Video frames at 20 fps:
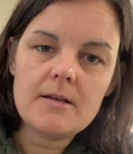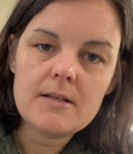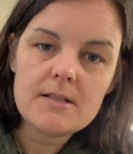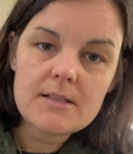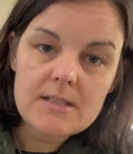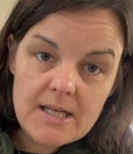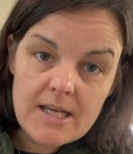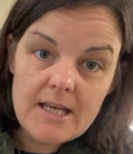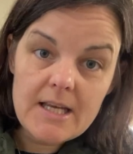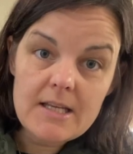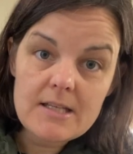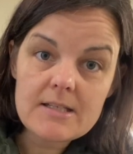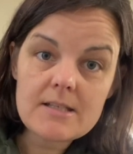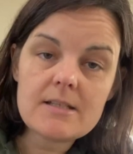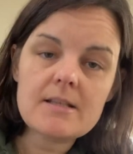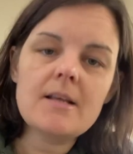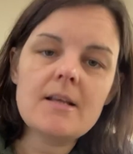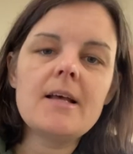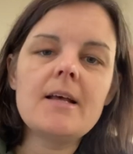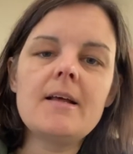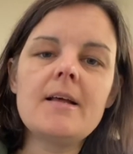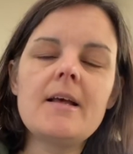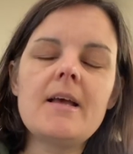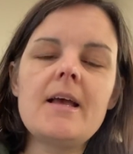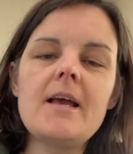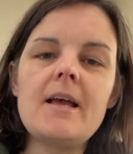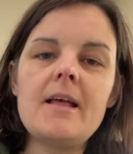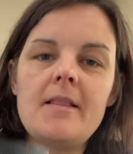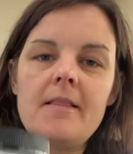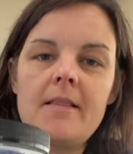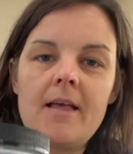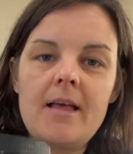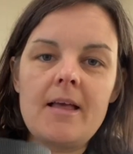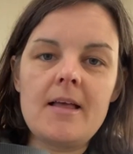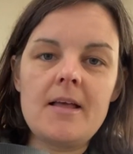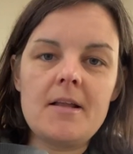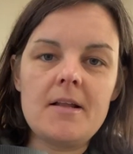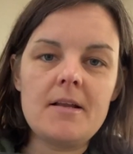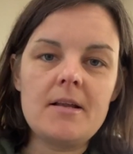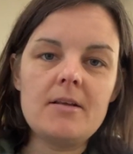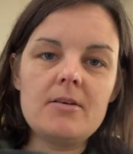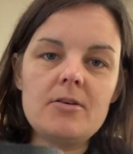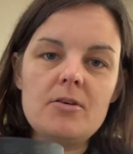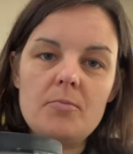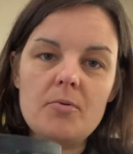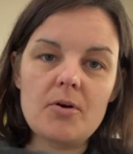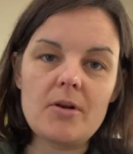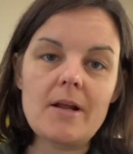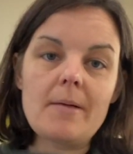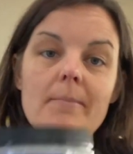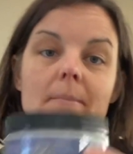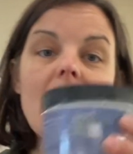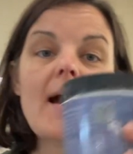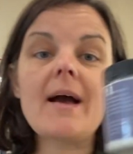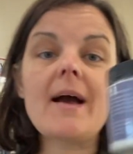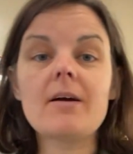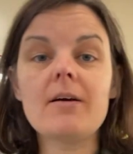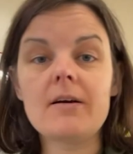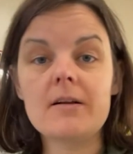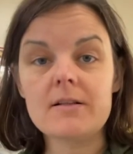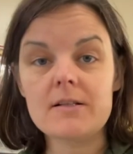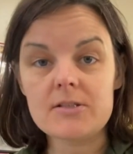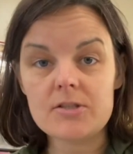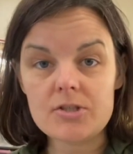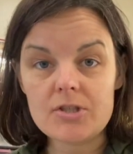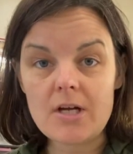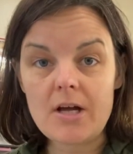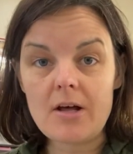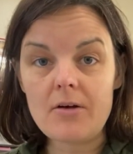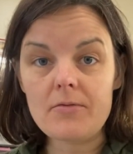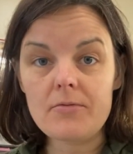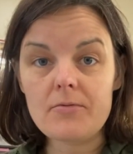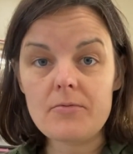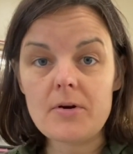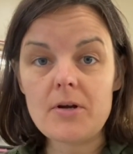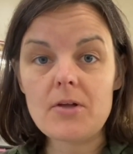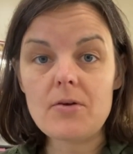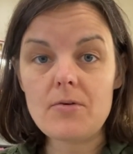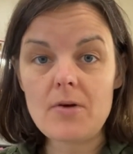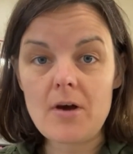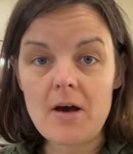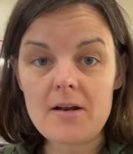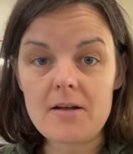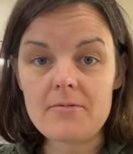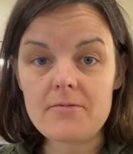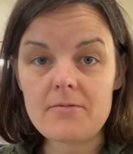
tight, and then you put it back on the shelf where you got it